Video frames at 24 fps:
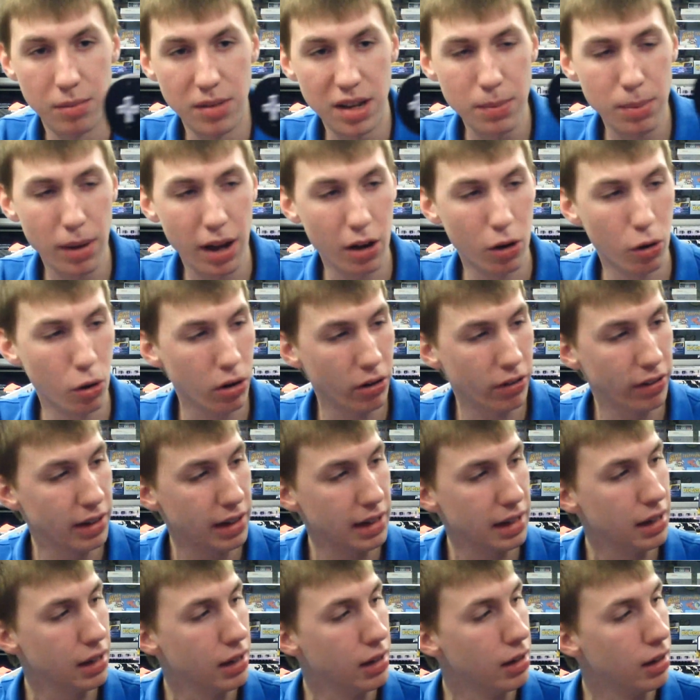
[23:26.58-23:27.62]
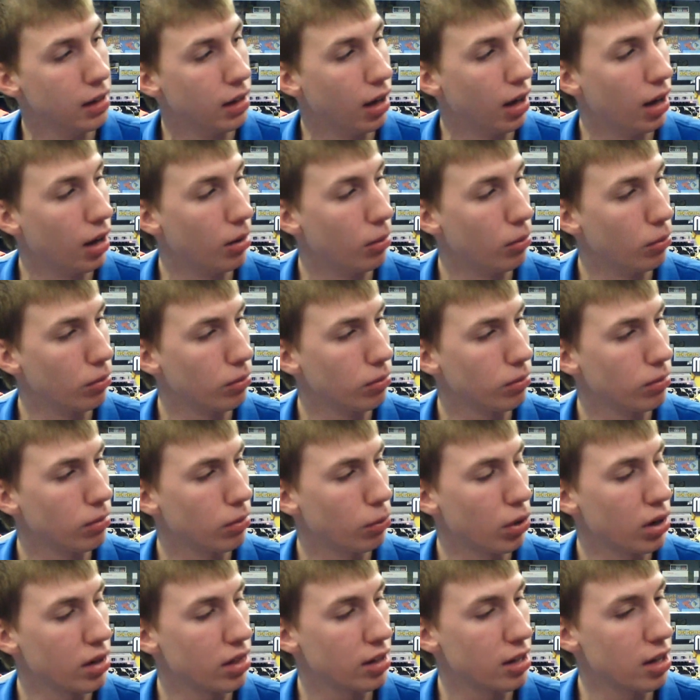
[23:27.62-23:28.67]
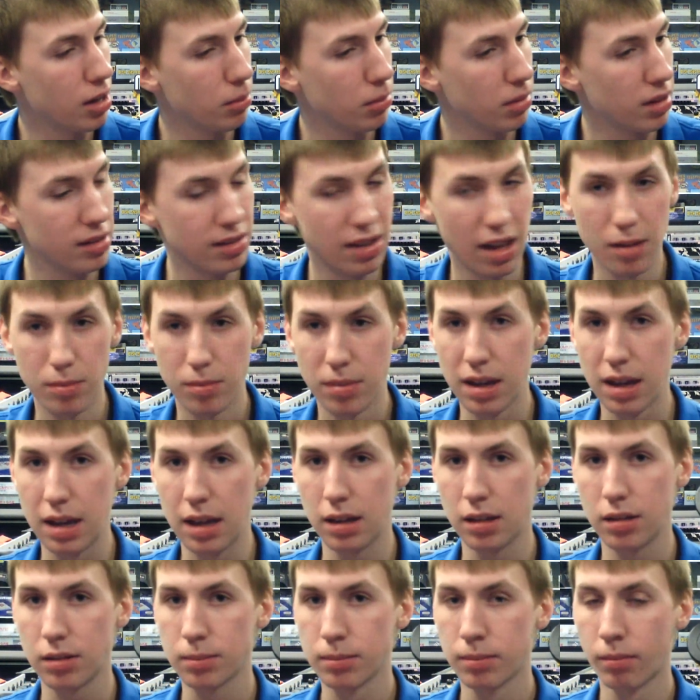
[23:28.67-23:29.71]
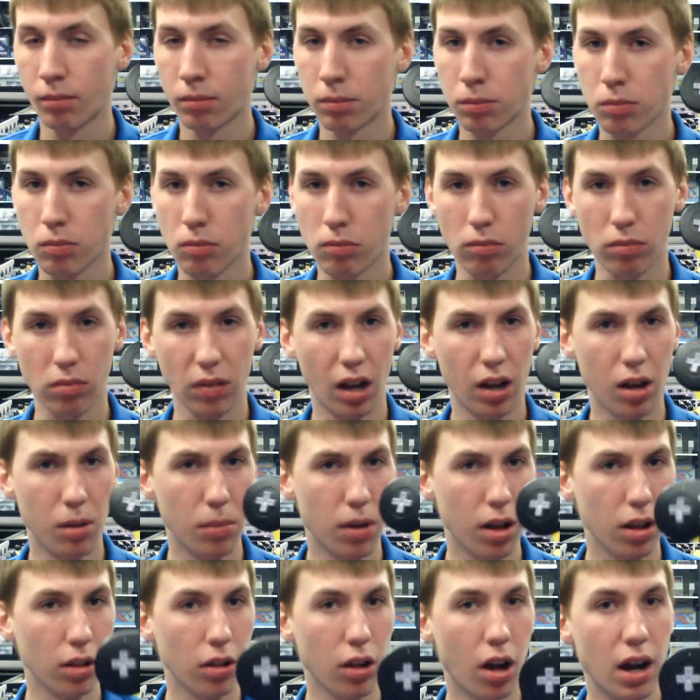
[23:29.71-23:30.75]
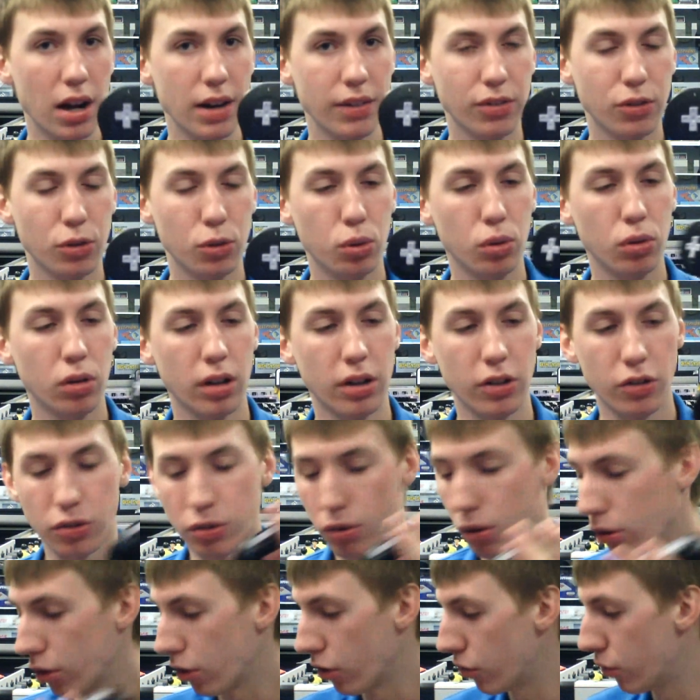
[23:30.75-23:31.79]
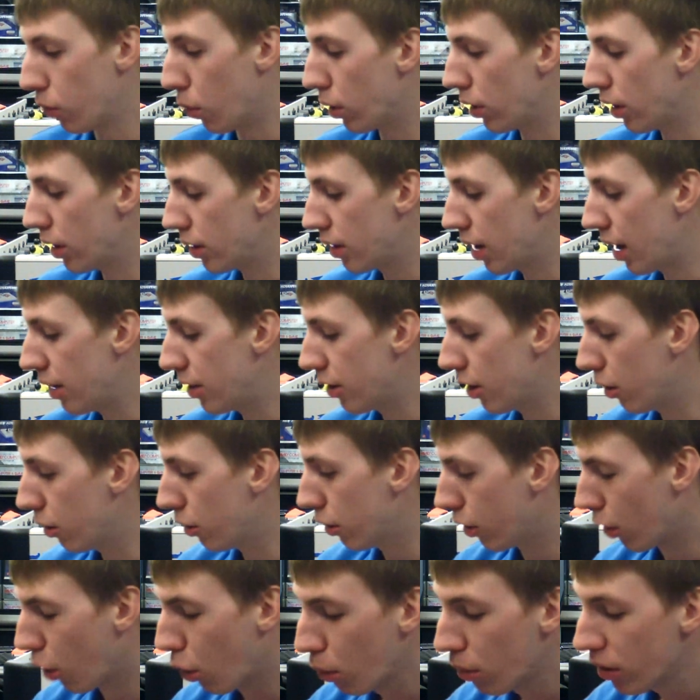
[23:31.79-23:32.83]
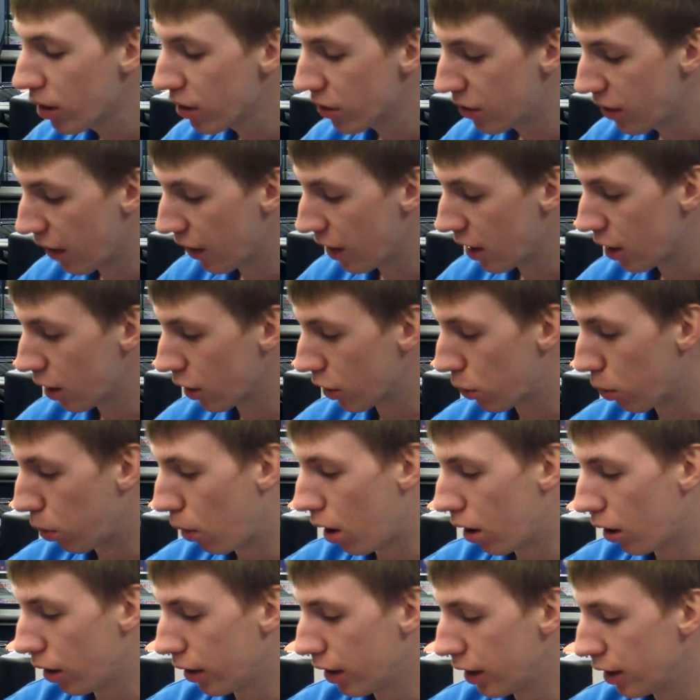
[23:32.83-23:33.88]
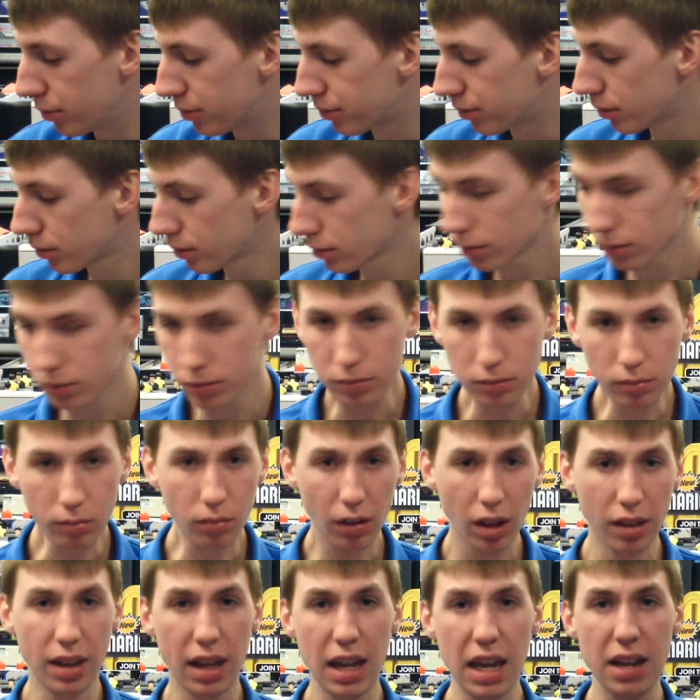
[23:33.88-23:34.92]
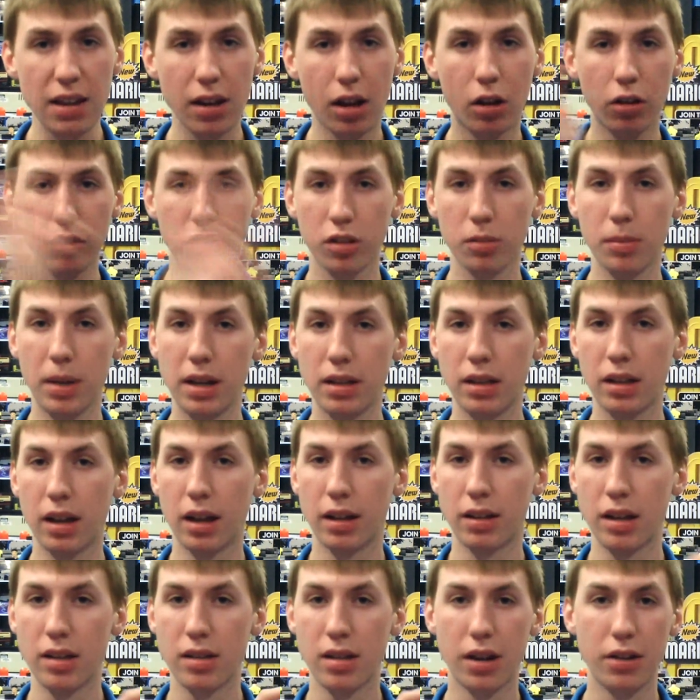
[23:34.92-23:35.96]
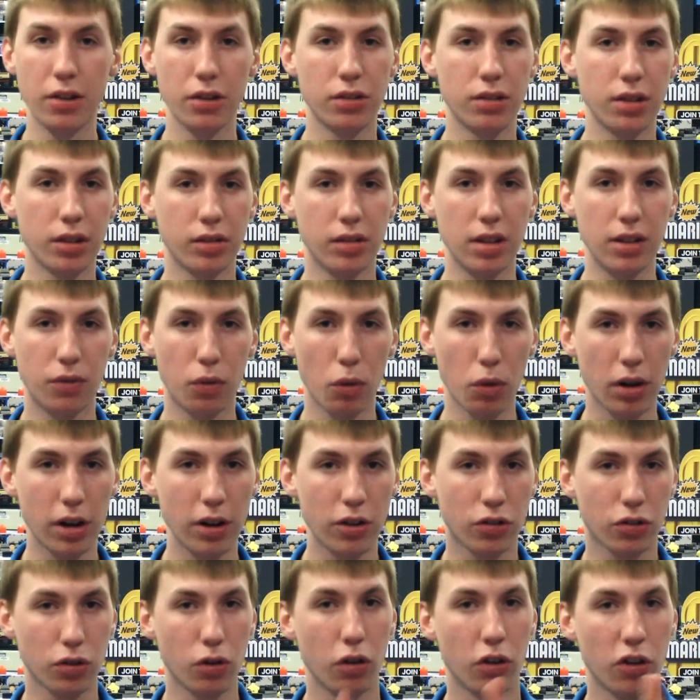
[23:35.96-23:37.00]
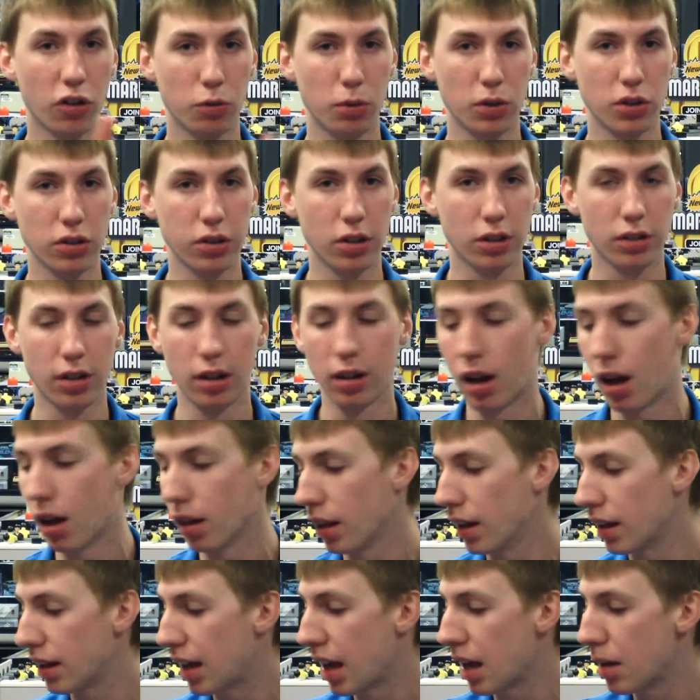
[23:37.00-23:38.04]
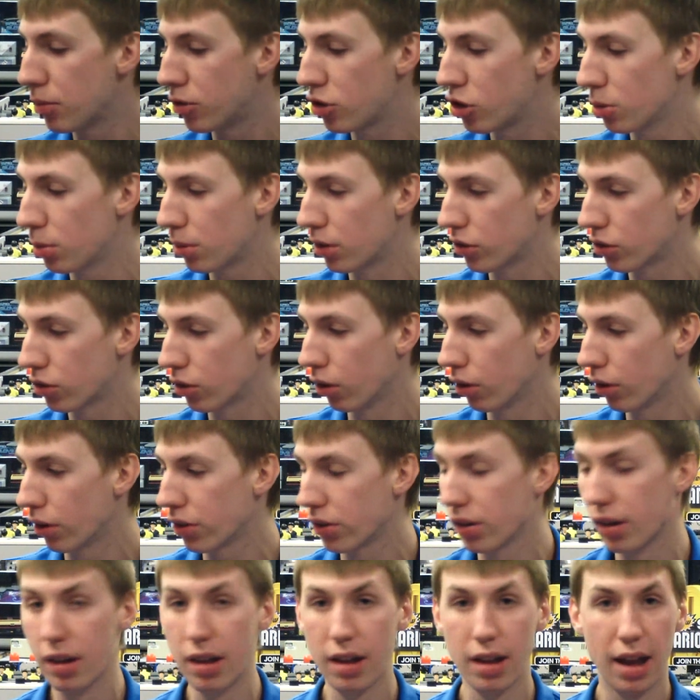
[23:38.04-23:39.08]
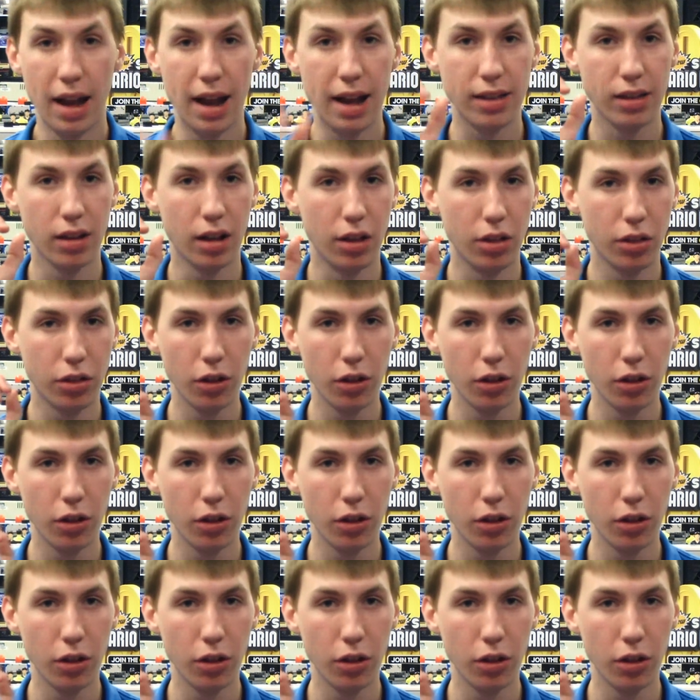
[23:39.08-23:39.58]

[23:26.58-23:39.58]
Made by Hori, one of the companies that made a lot of cool controllers for Nintendo. Always very good quality. They also made the Nintendo 64 controllers, which looked a lot like GameCube controllers, and